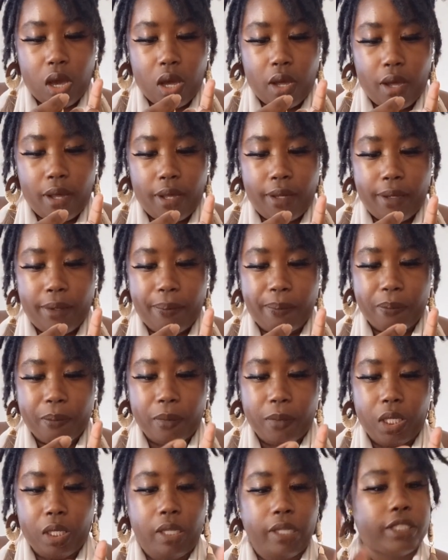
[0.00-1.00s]
Um,
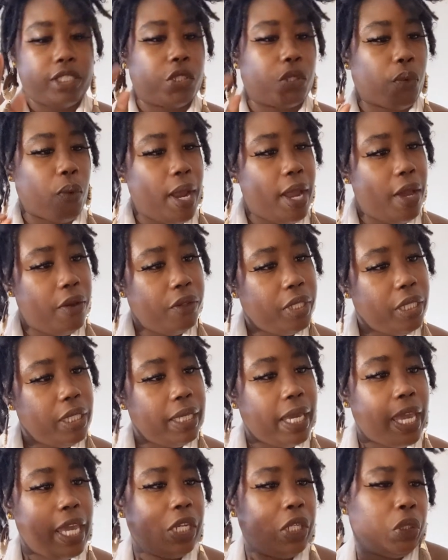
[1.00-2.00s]
it's
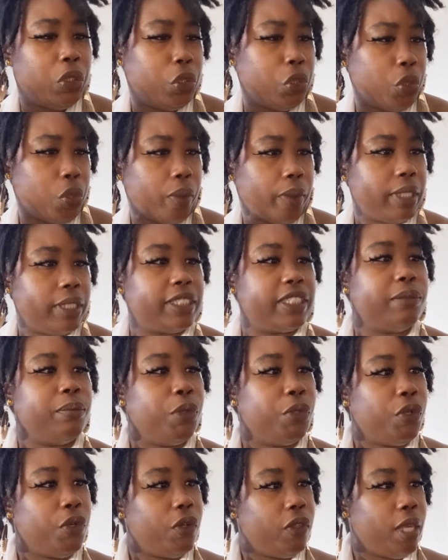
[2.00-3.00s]
grounding and alluring.
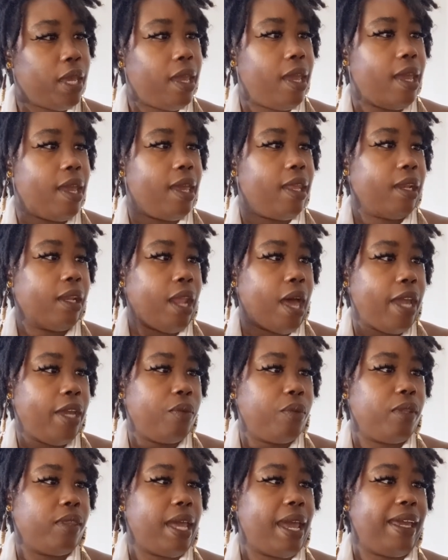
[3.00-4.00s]
Smooth and
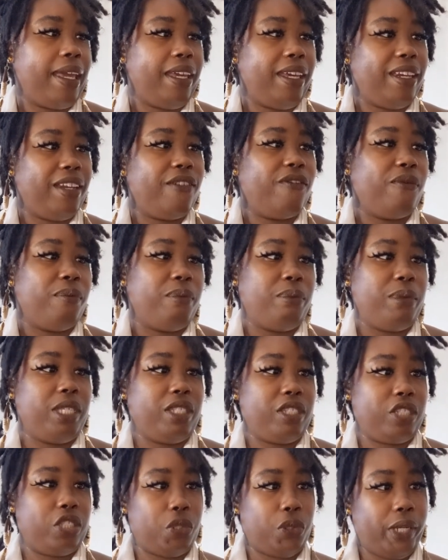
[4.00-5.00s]
light with a hint of
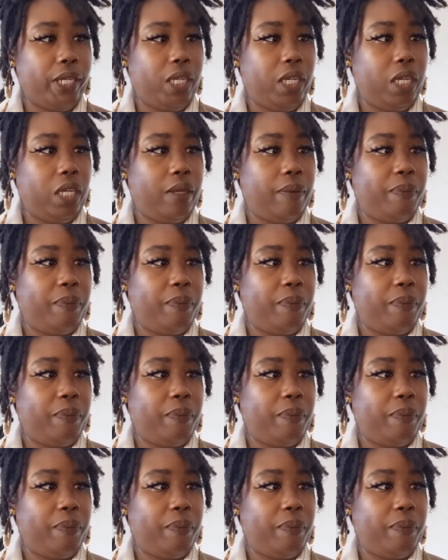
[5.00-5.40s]
mystery.